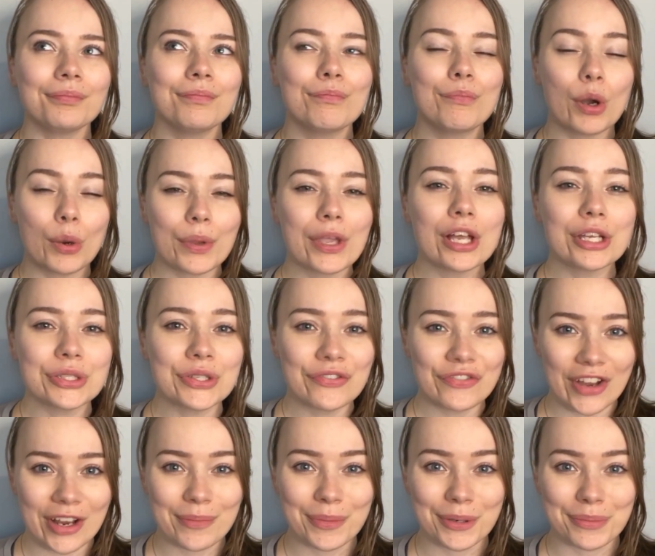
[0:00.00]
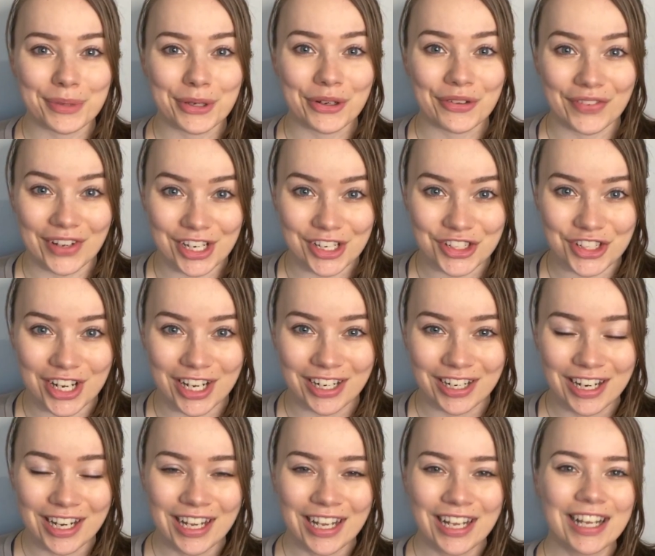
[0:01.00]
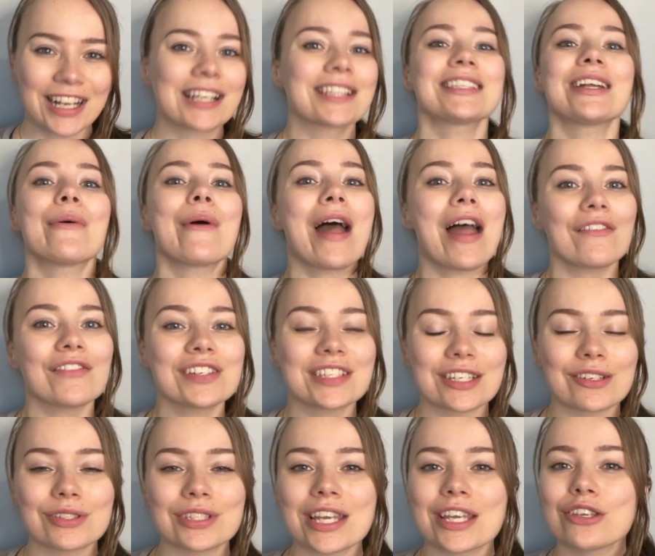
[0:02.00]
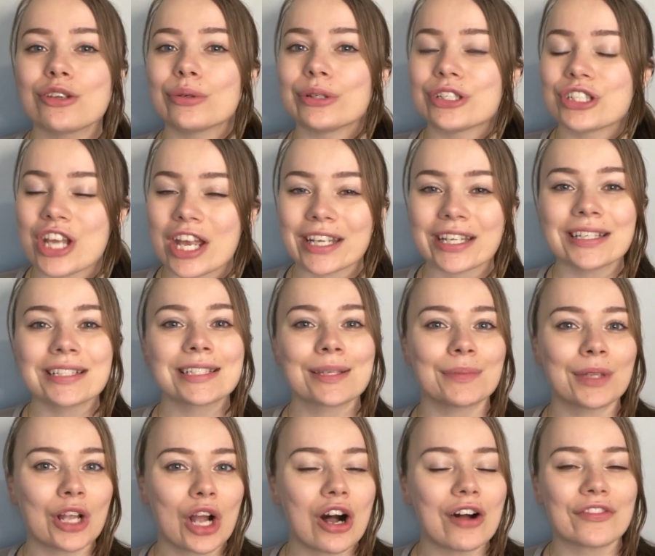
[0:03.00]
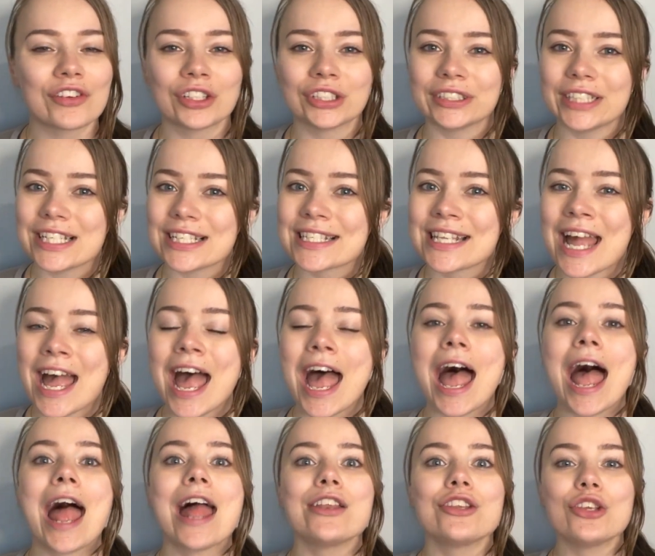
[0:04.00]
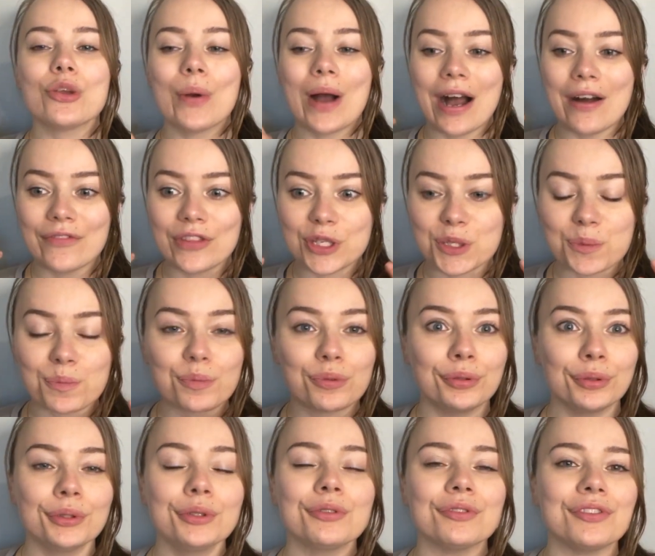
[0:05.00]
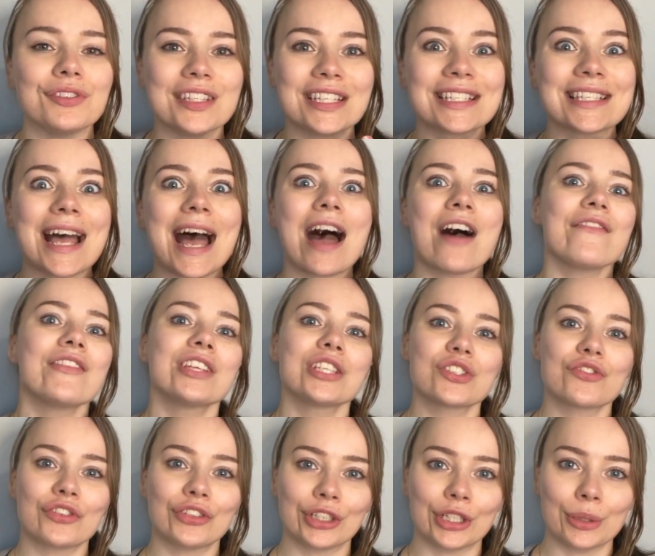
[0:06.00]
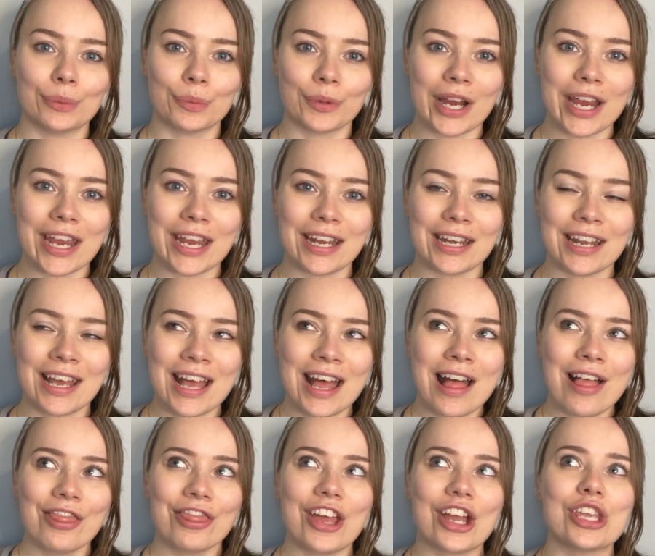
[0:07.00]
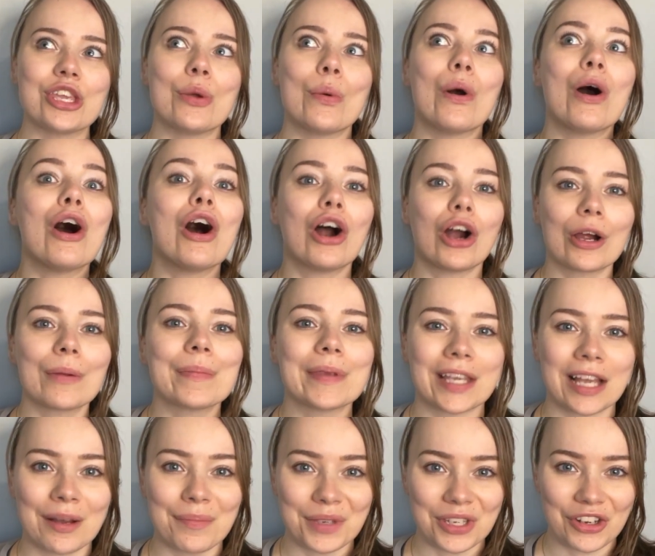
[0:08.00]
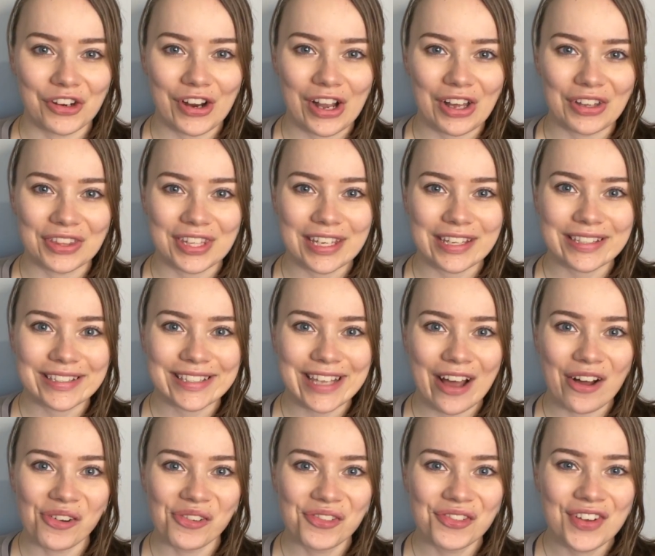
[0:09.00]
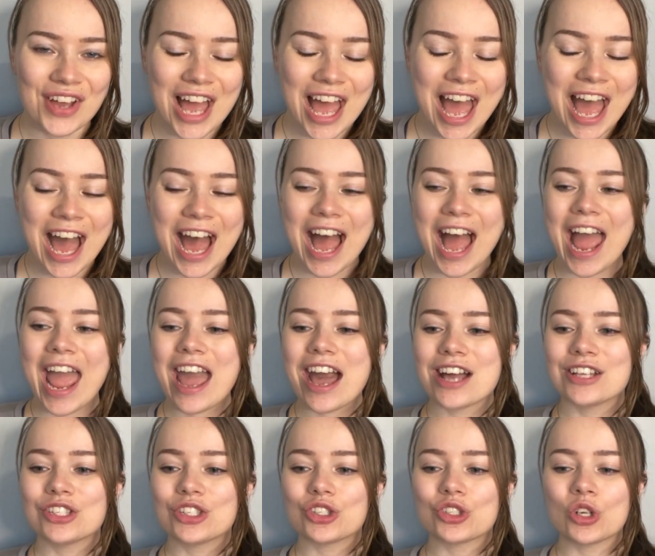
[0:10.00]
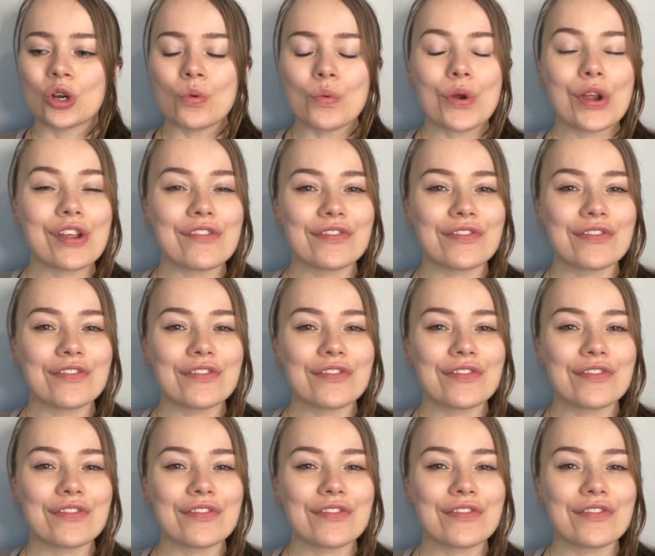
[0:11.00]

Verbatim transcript: but we also find more motivation. Because now every single day you are checking something off your list and you have this proof, this evidence for your brain that you are becoming your healthiest self. And don't worry